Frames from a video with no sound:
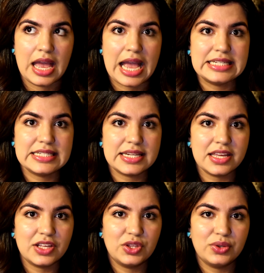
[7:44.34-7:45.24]
I
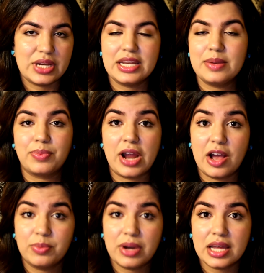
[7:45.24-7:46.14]
didn't include any
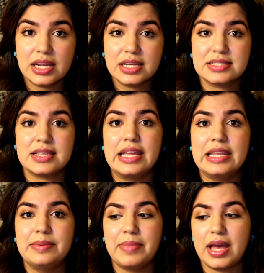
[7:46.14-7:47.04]
brow products
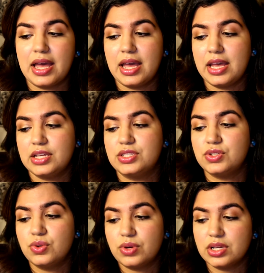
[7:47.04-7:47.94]
in my
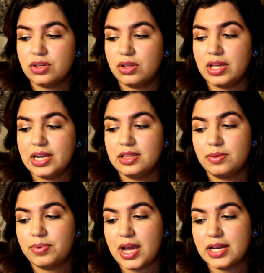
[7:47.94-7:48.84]
tutorial and in the
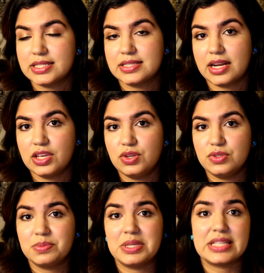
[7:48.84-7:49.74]
products that I
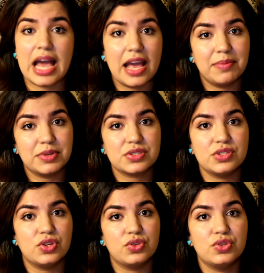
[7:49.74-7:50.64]
use because I personally
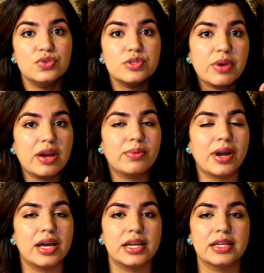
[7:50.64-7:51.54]
don't use brow
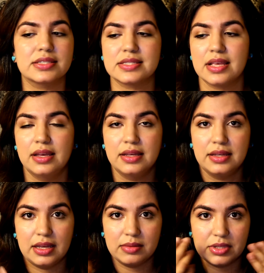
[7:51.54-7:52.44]
products.
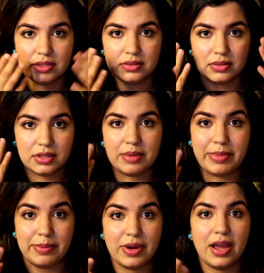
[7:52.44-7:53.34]
I mean, look at
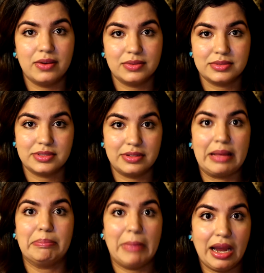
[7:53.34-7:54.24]
my brows. They're
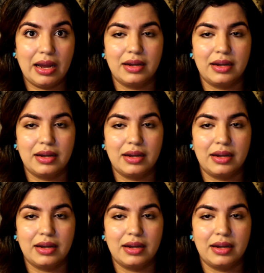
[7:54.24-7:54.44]
like, meh.